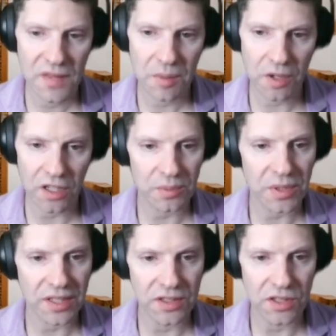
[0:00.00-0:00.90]
Partner
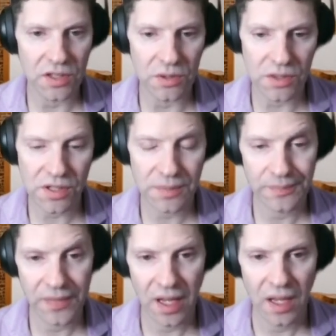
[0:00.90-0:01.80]
played the deuce.
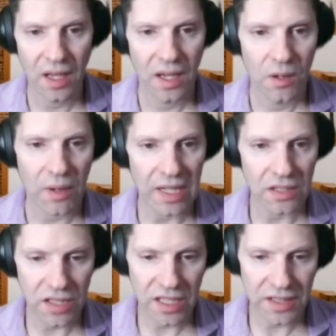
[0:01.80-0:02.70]
Well,
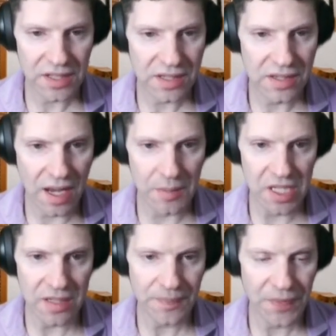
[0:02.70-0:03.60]
looking at this
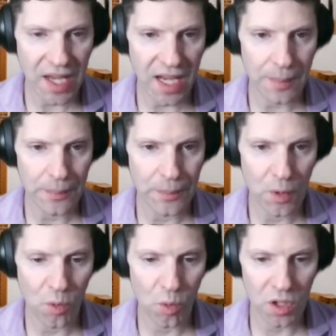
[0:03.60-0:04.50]
dummy,
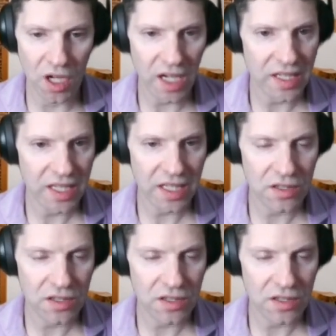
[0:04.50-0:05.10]
we're not going to get